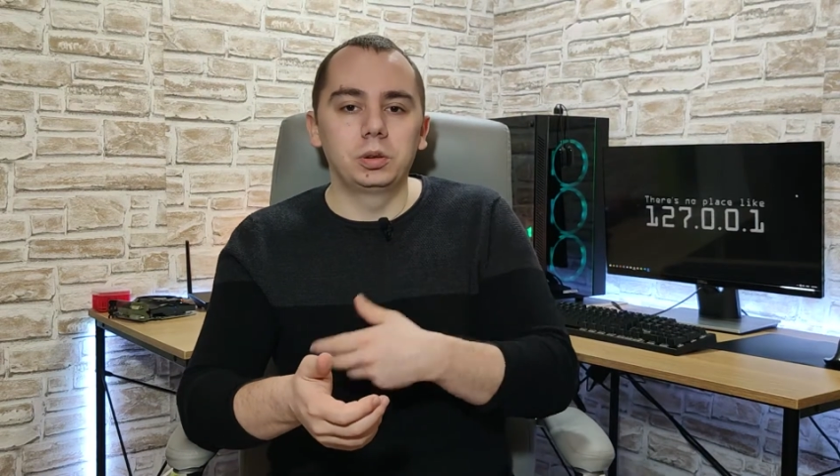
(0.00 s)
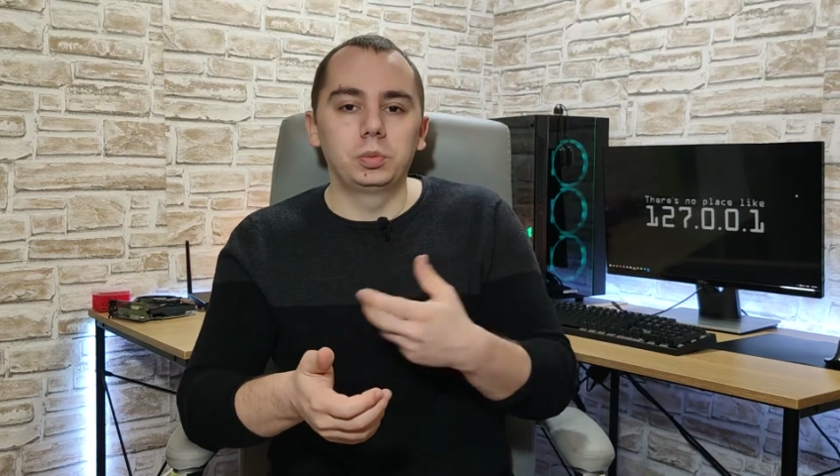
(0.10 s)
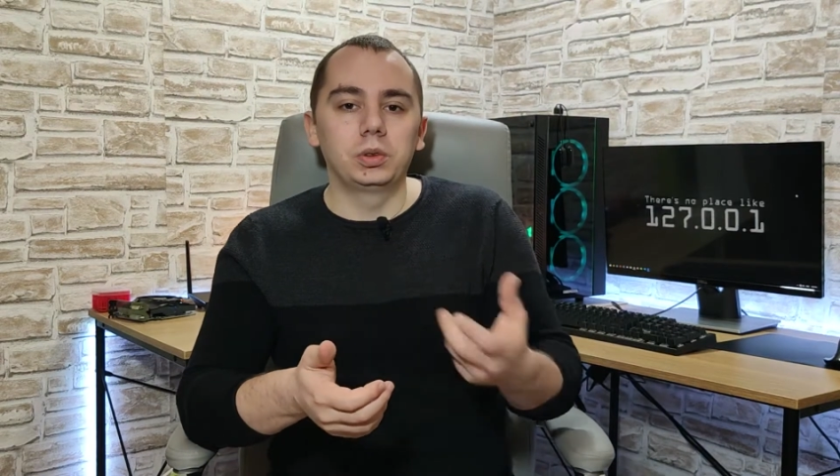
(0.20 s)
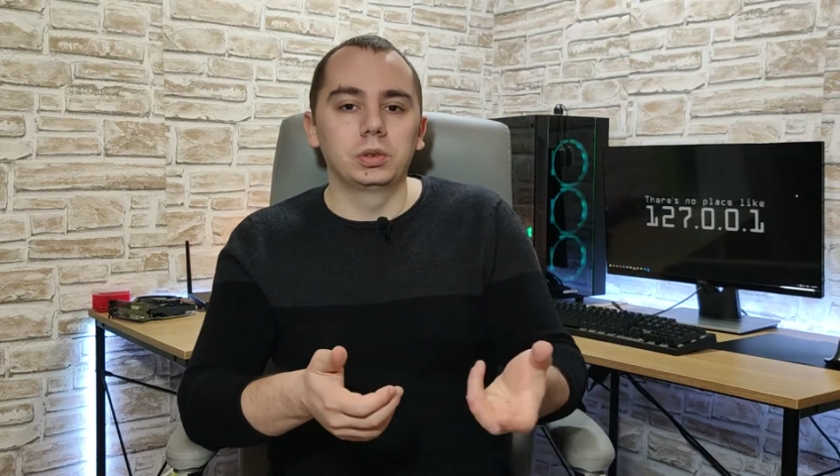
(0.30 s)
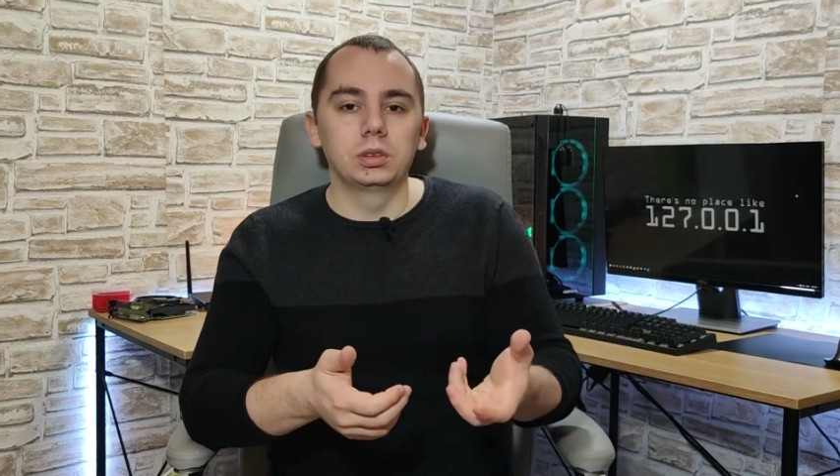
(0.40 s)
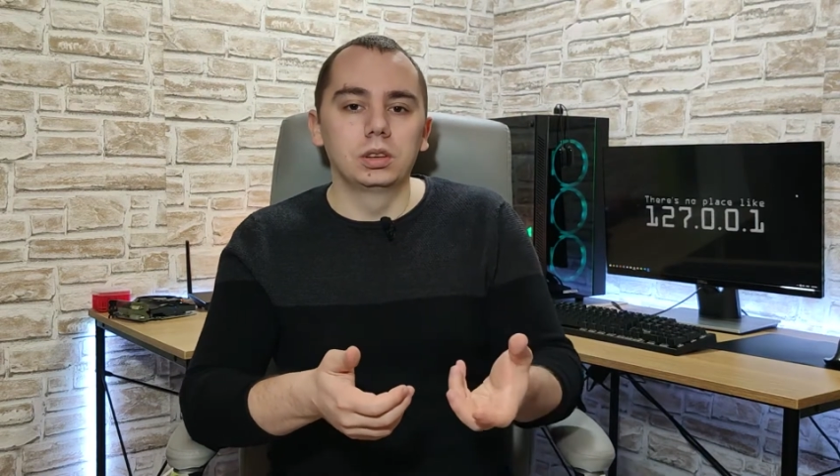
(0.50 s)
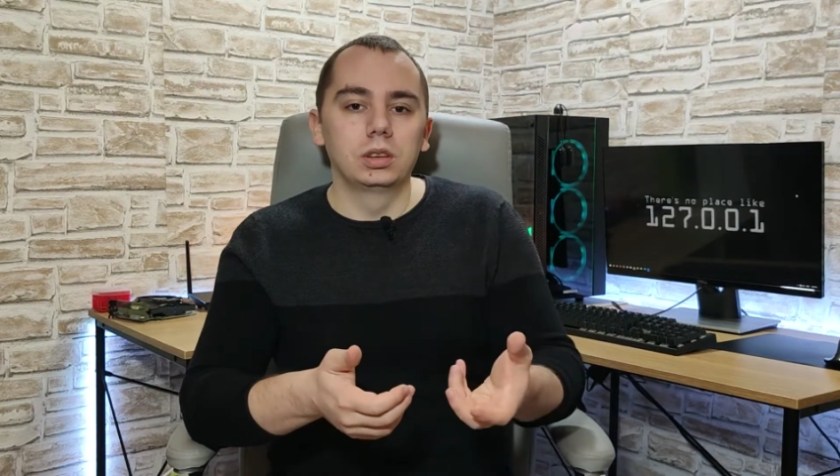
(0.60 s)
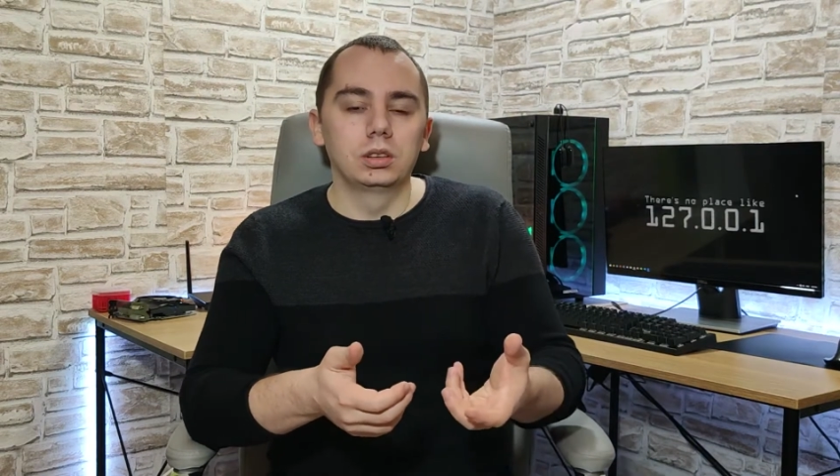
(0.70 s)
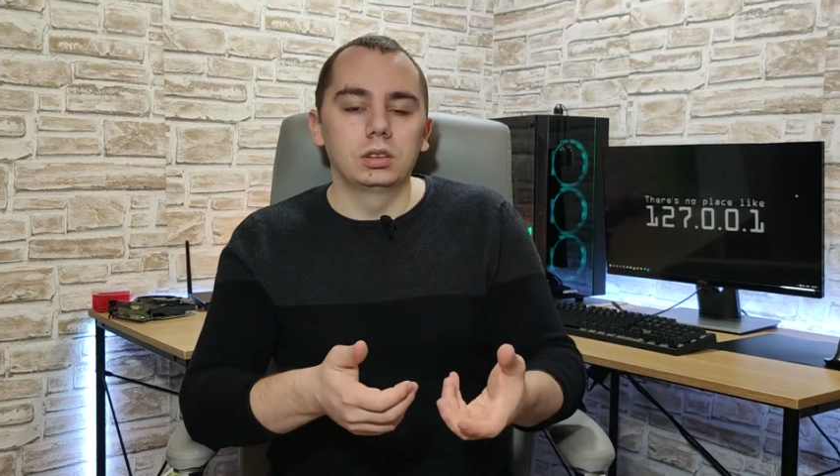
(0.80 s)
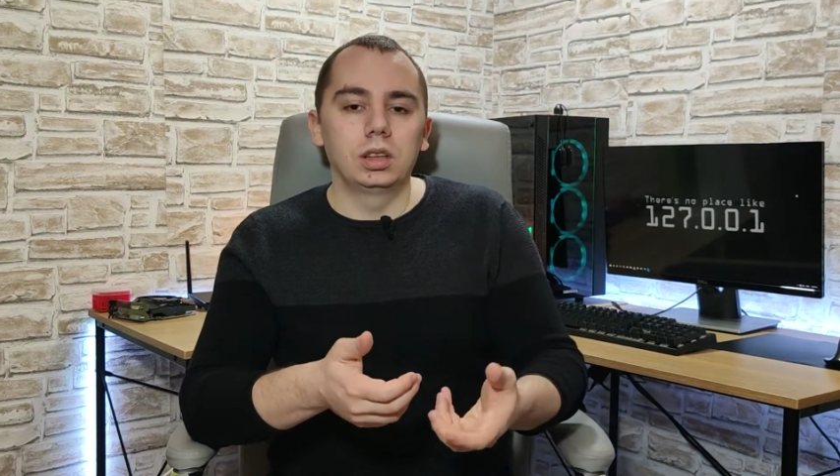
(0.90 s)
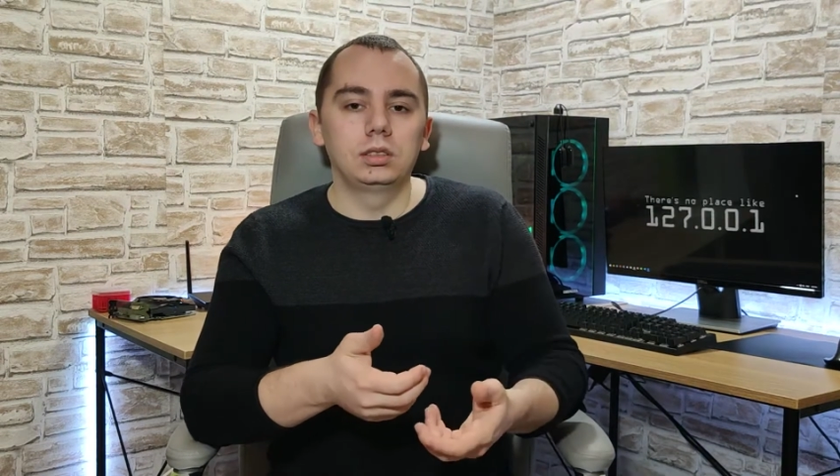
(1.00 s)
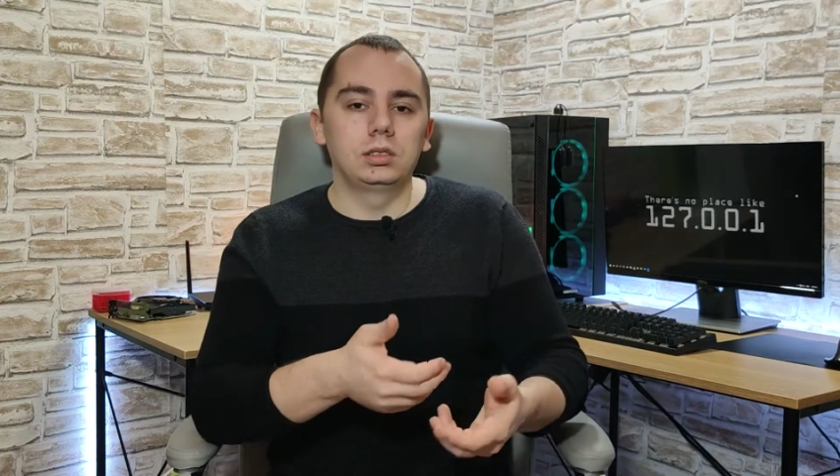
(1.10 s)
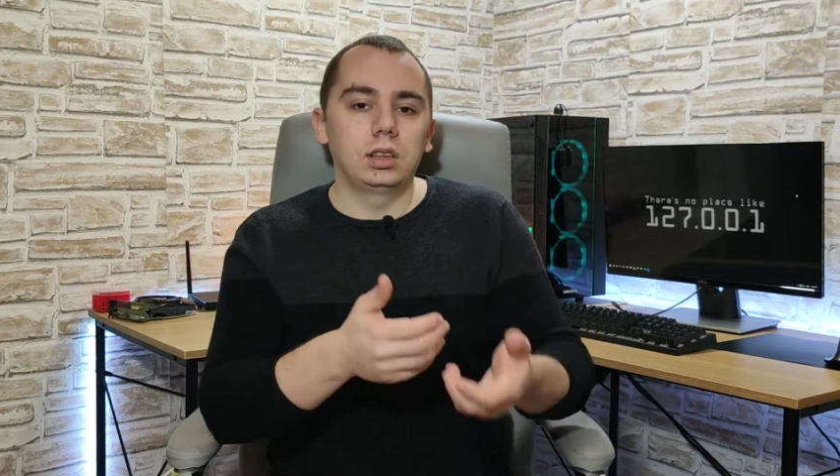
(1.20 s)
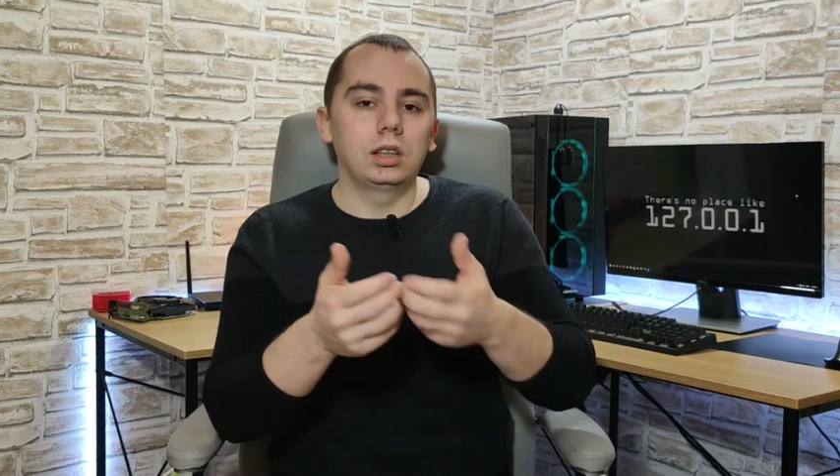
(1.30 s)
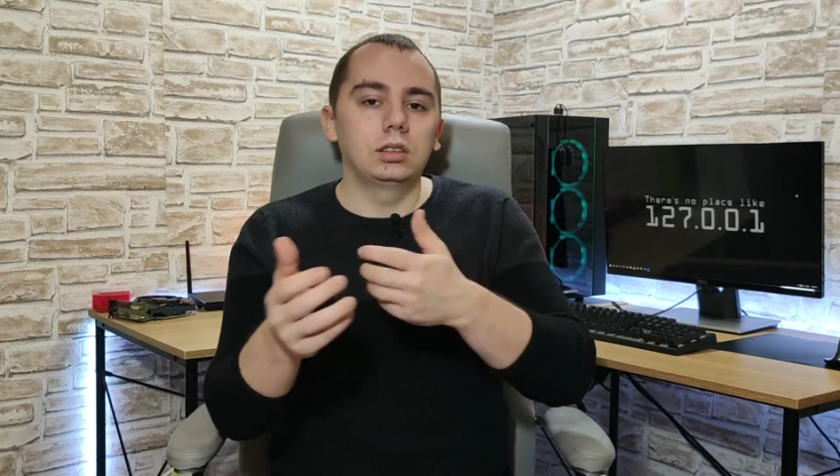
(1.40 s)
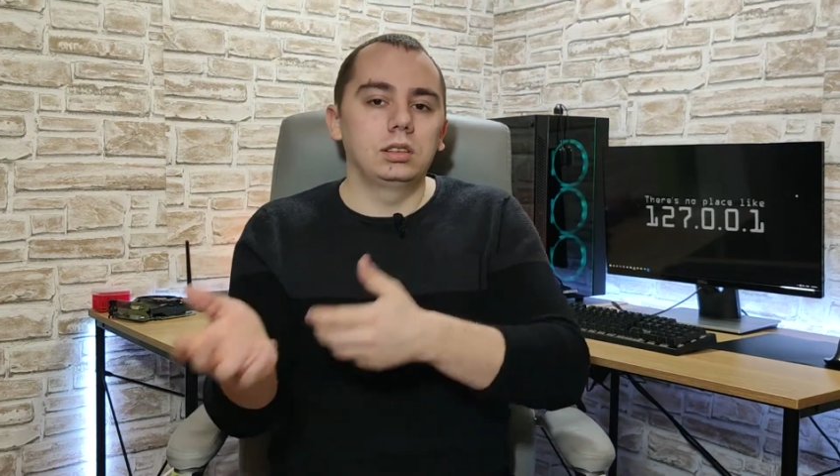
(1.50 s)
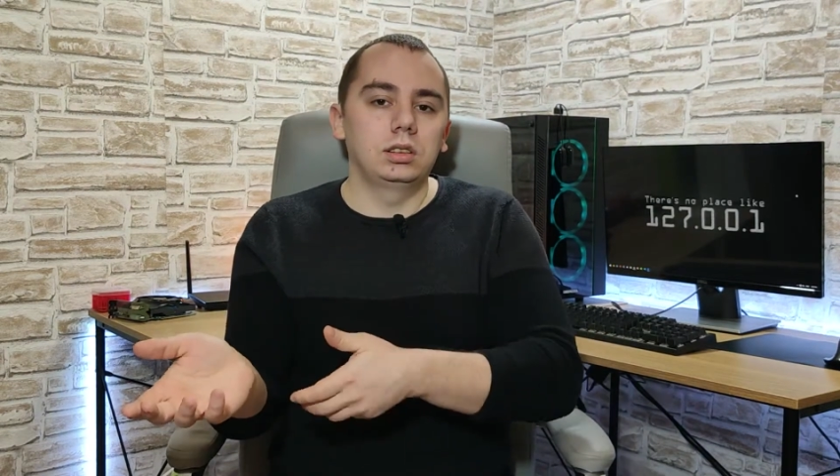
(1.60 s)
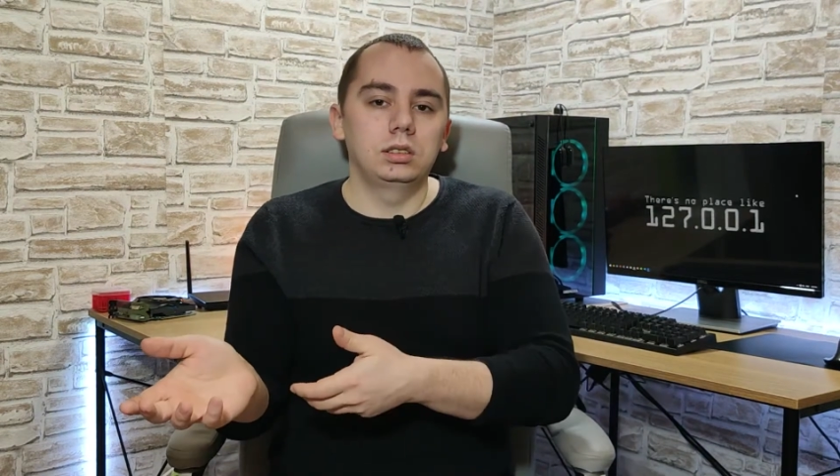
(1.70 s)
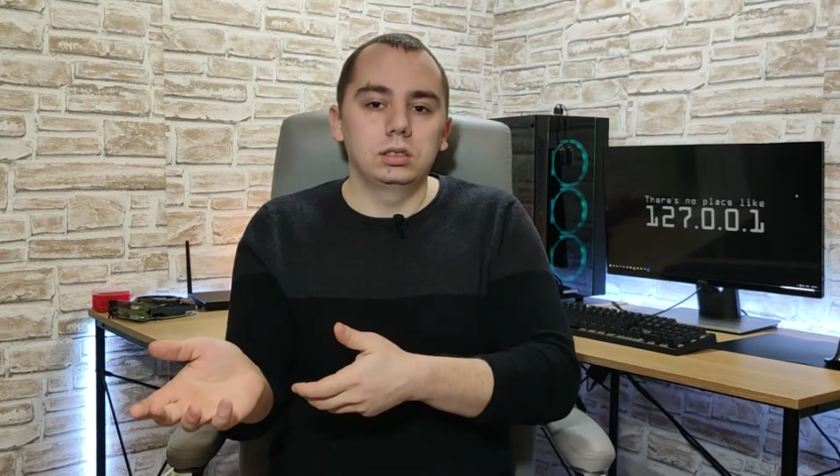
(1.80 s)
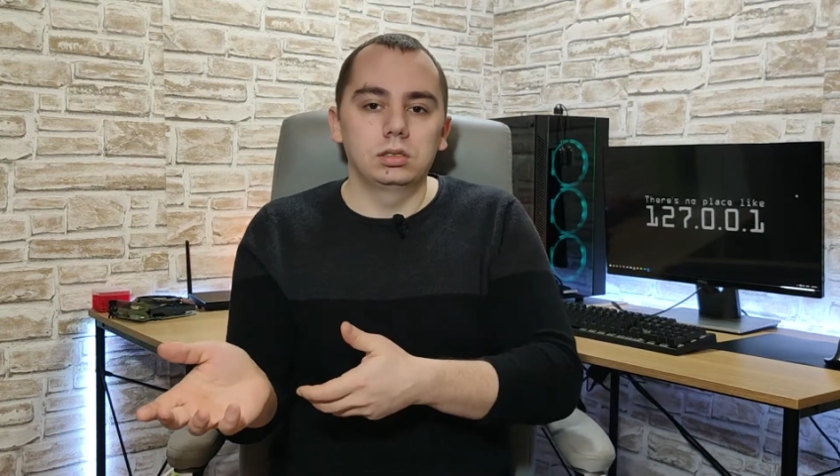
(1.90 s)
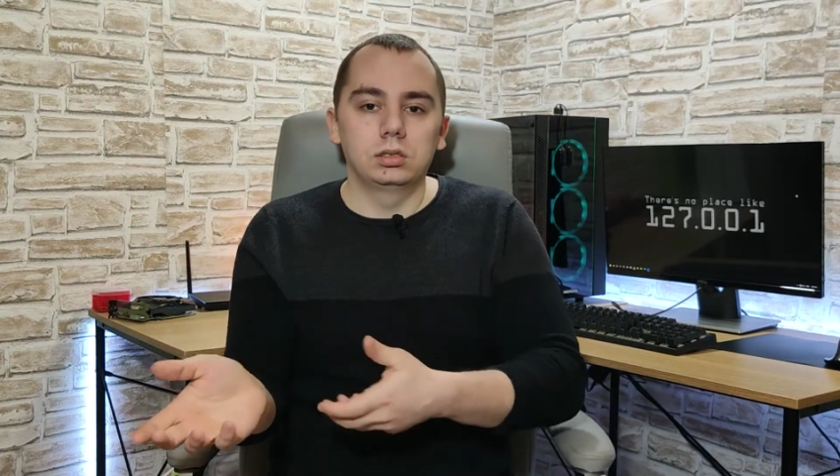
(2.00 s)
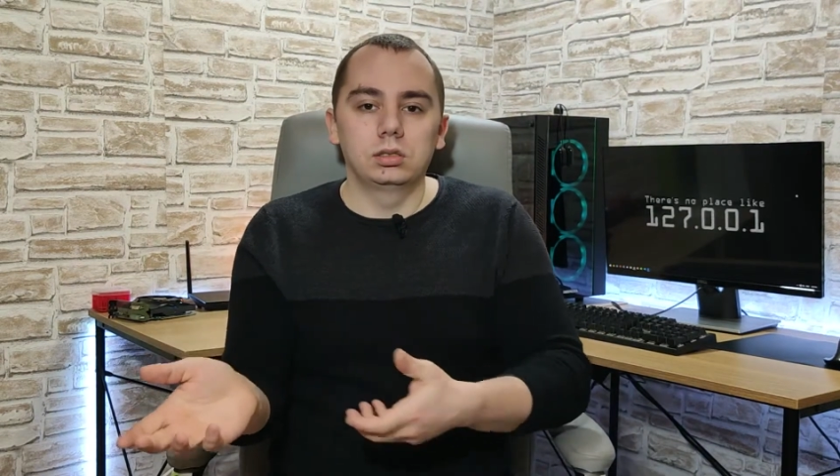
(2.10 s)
GPU and tell it